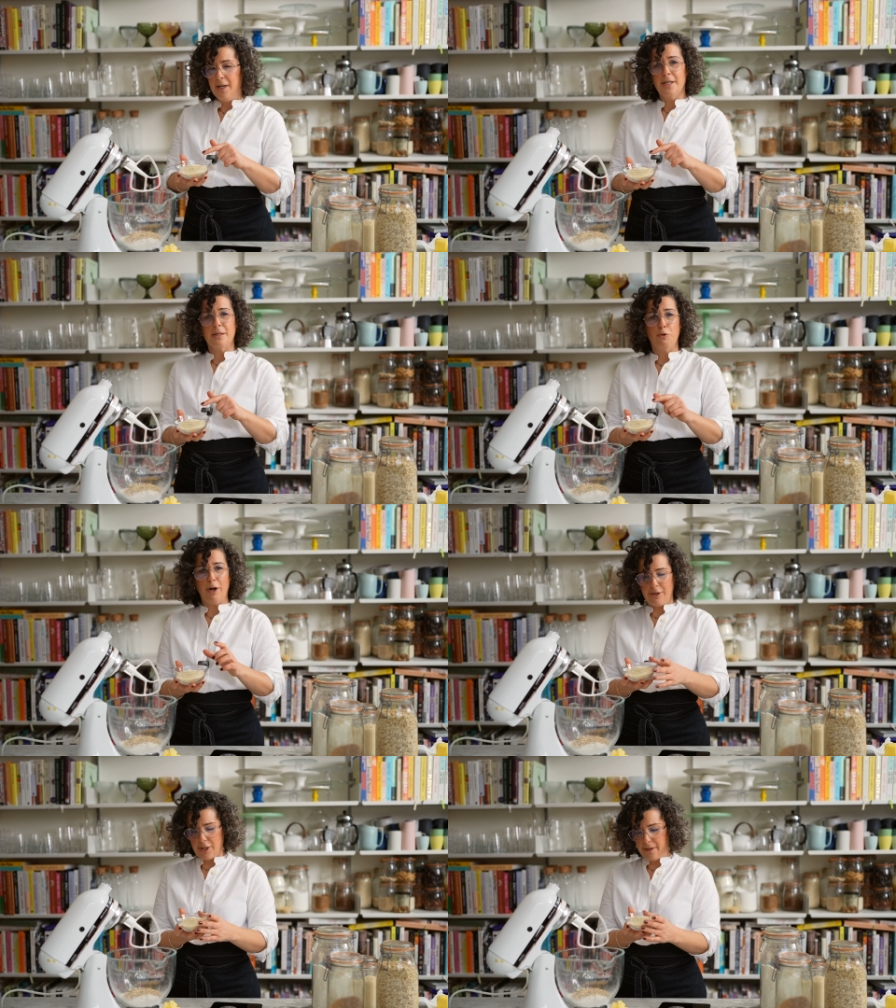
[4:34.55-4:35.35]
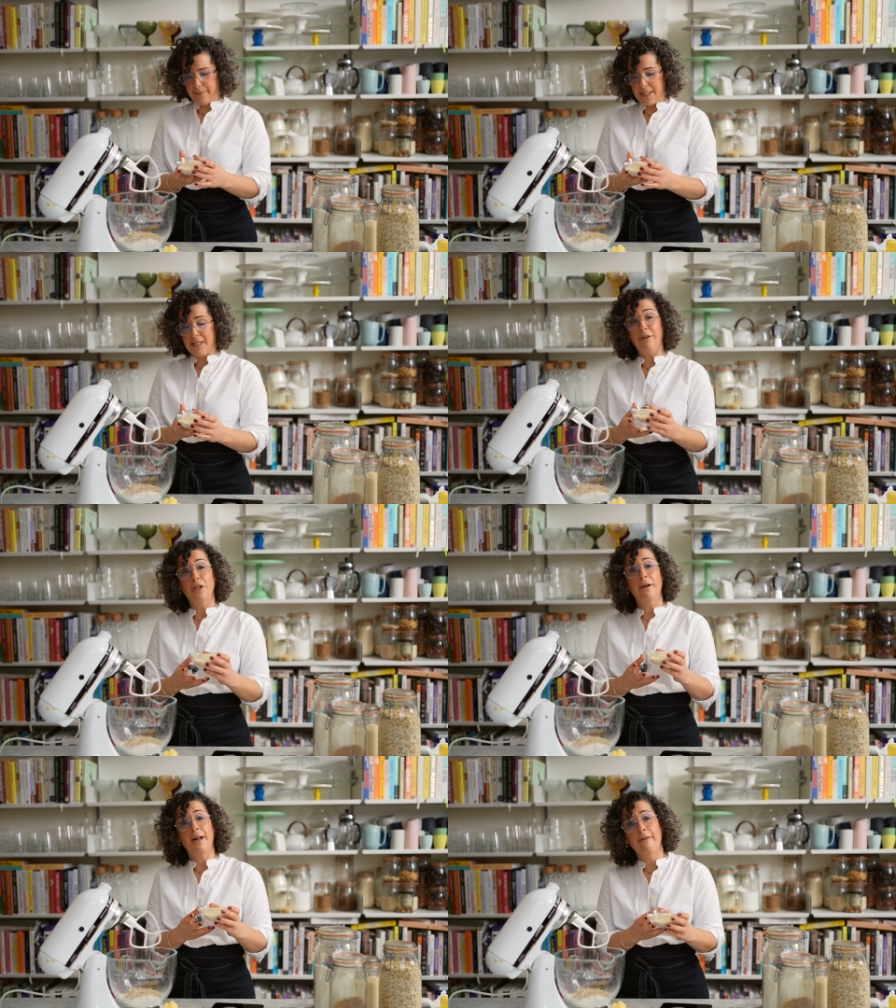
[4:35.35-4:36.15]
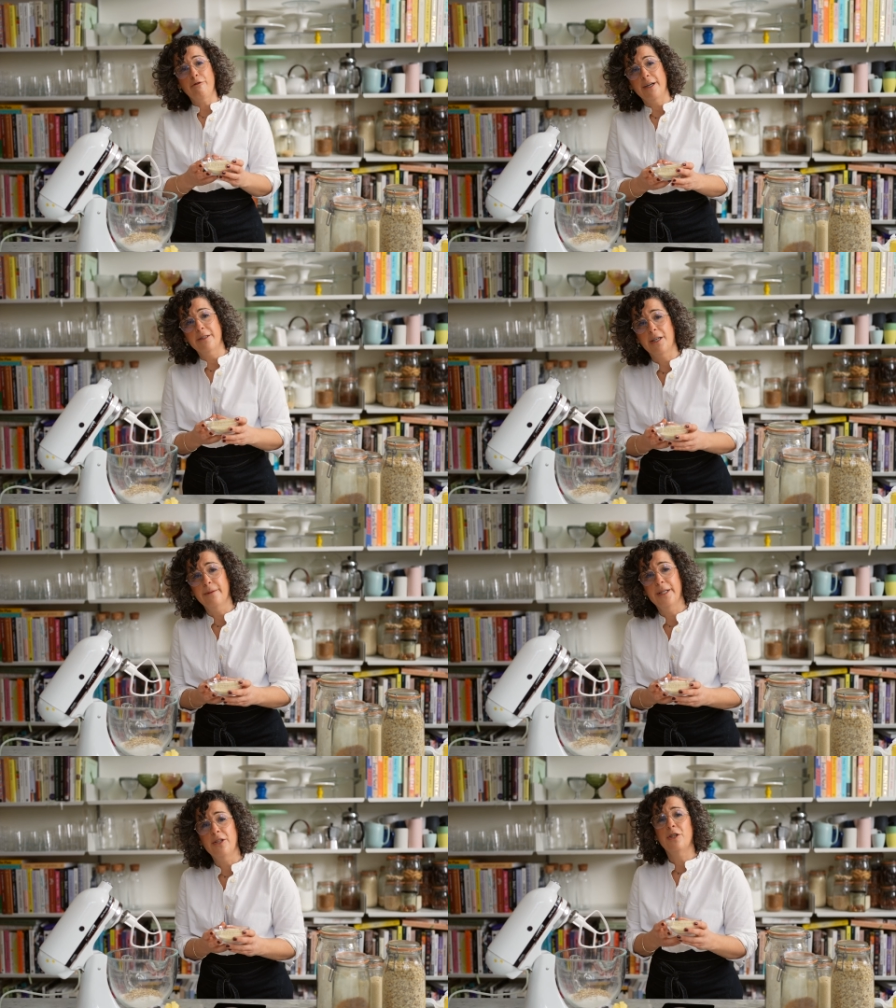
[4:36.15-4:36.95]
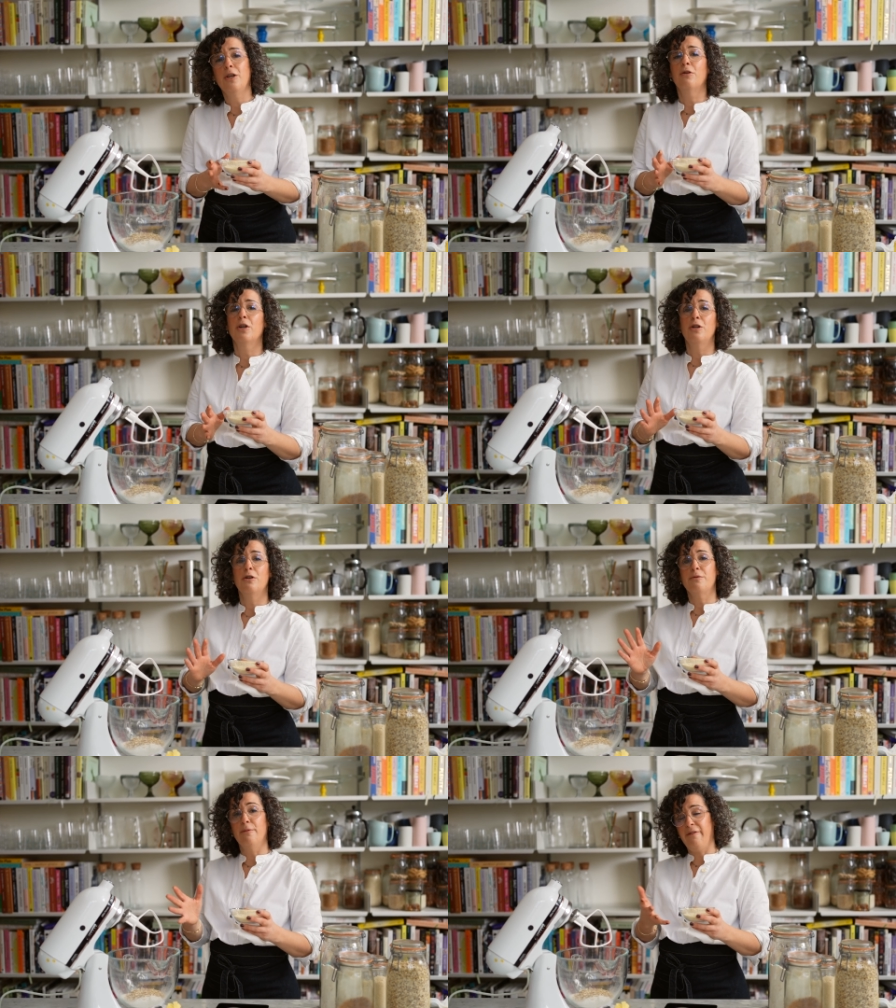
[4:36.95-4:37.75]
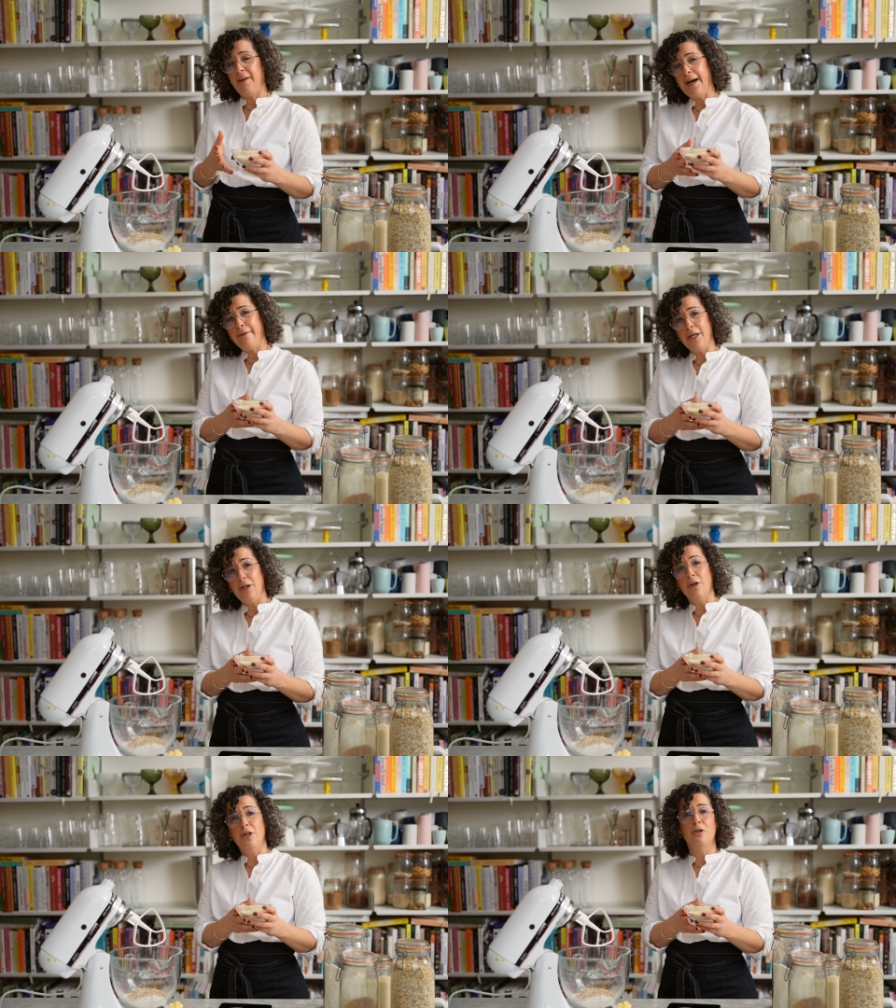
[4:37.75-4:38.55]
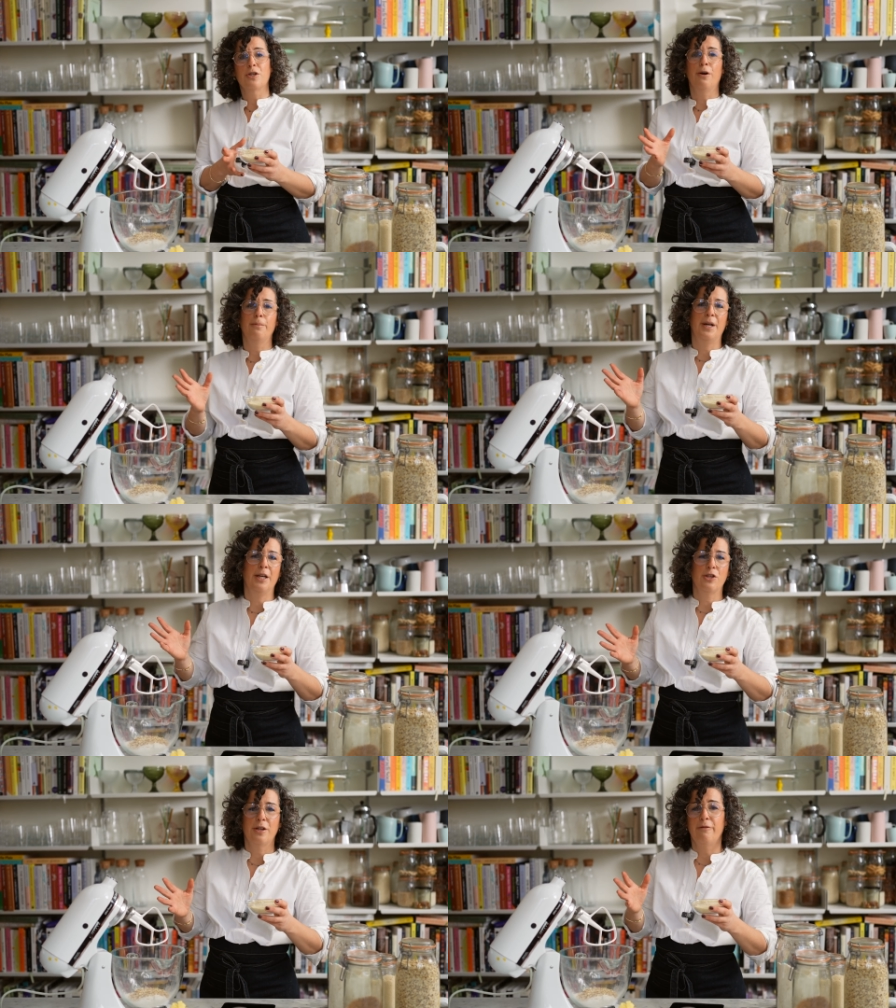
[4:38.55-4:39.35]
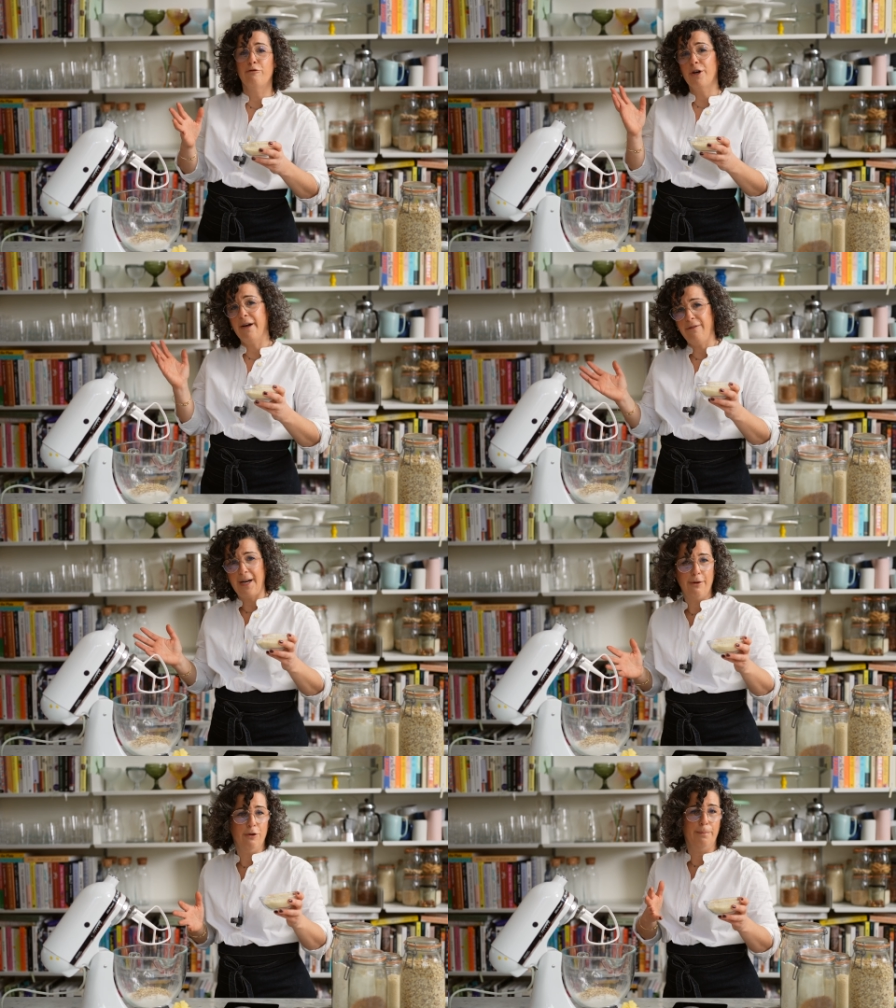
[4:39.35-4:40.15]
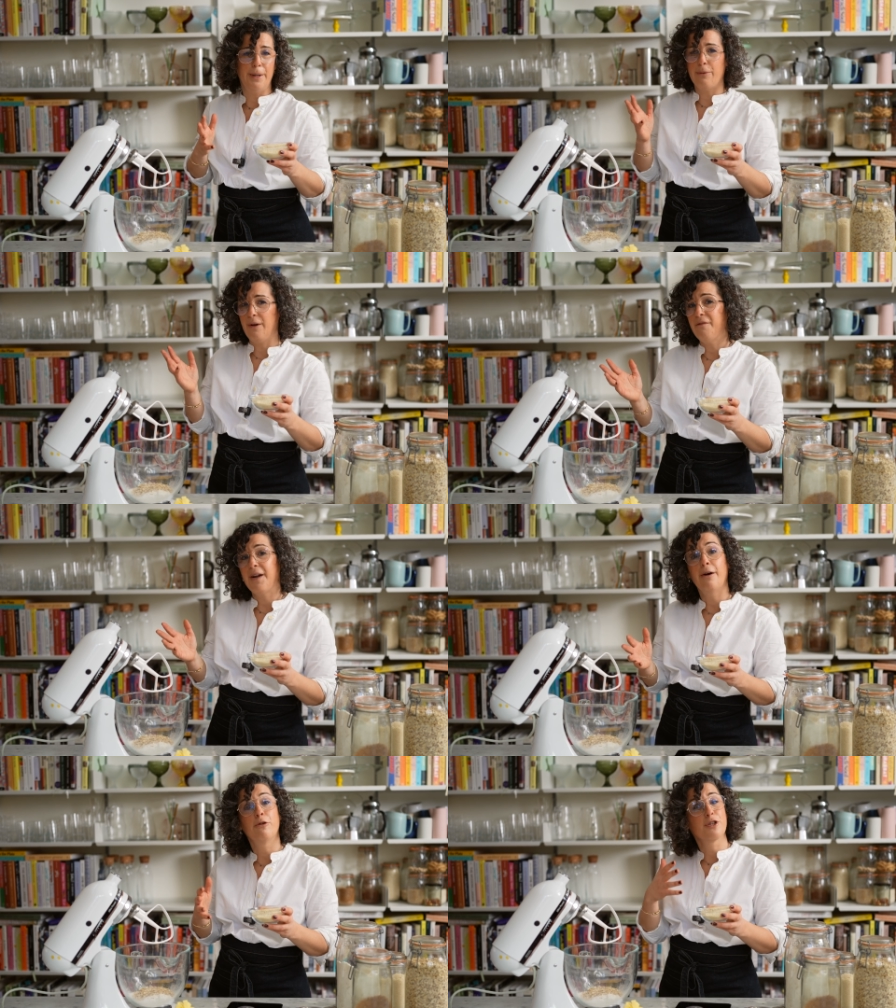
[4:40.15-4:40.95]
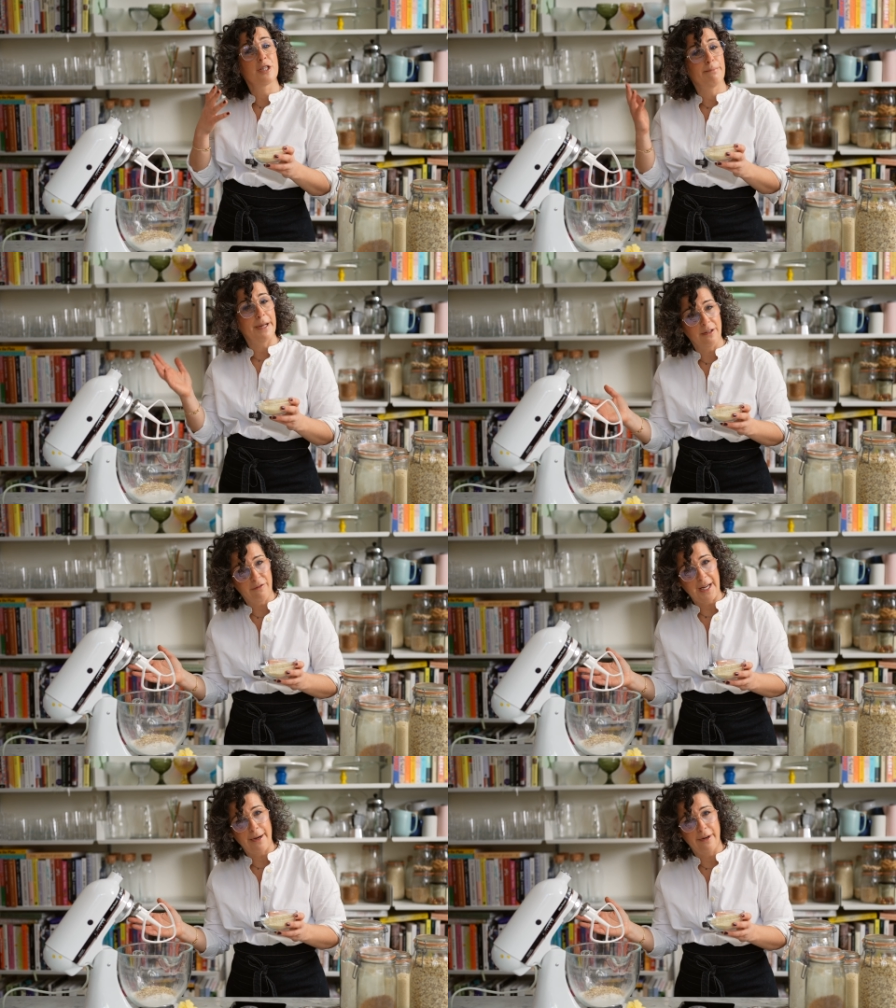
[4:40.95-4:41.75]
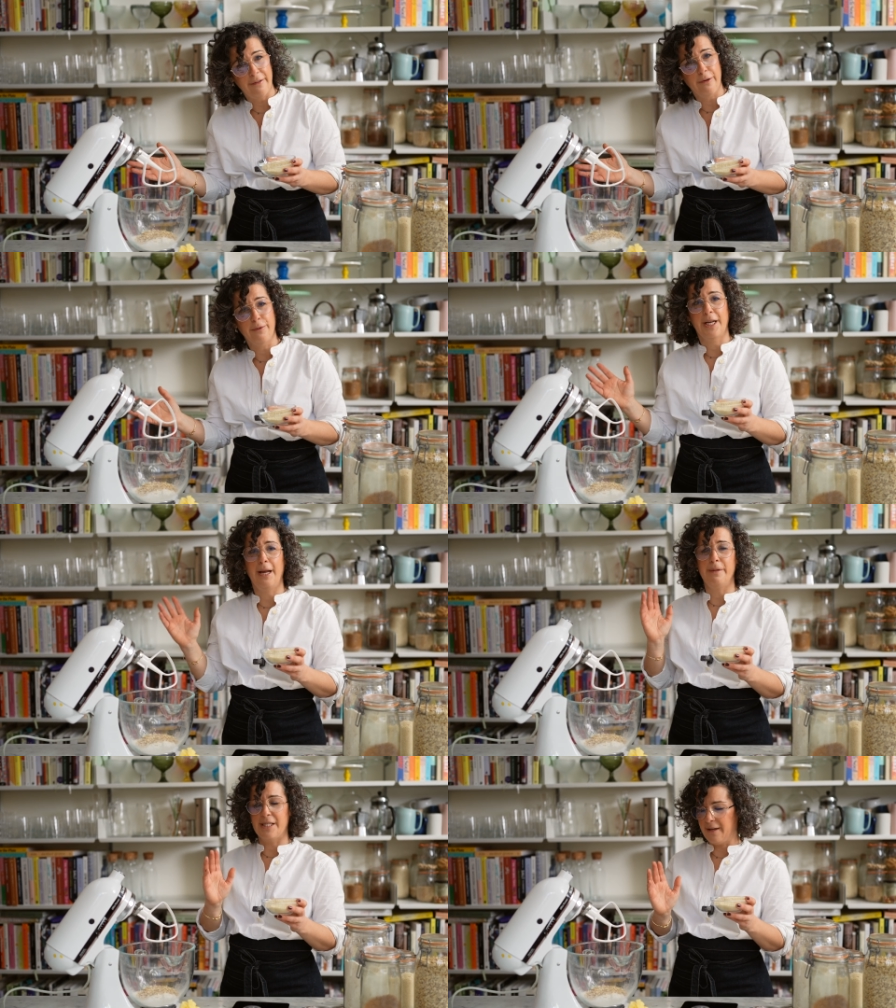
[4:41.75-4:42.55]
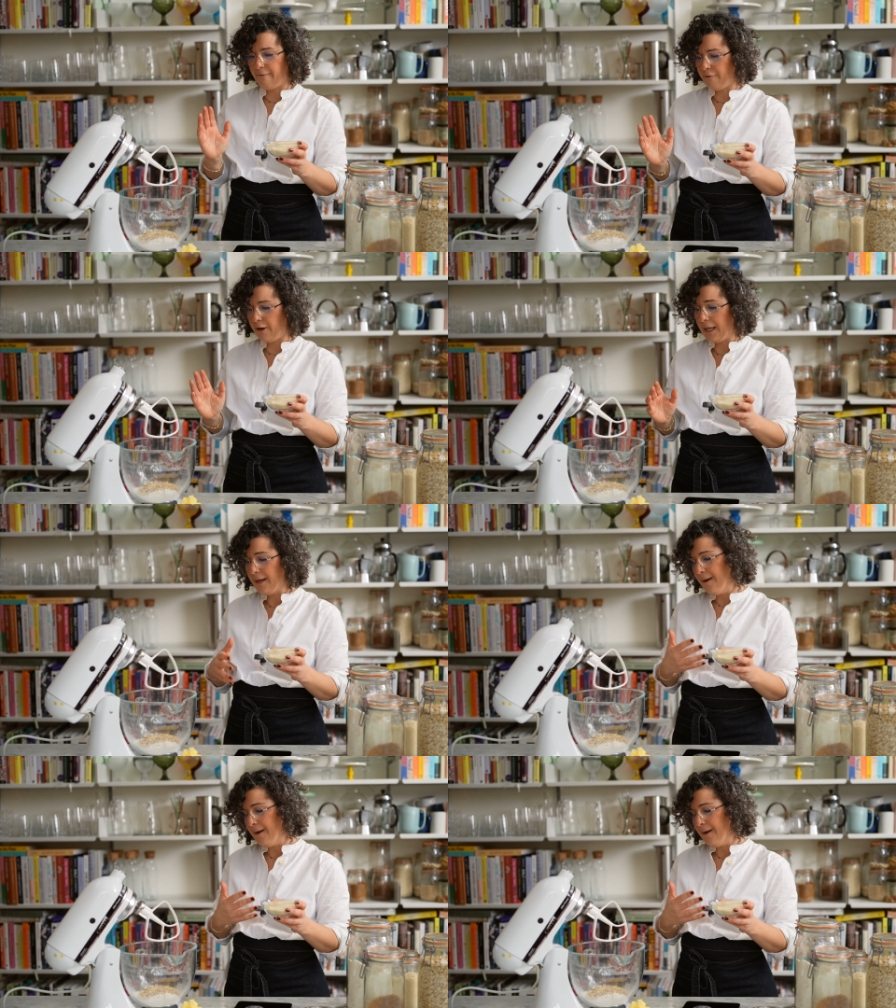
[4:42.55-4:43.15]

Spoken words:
Some ground almonds. If you don't have ground almonds, you can use more flour. You can use a combination of rye flour or buckwheat flour or spelt flour if you want to keep this nut free.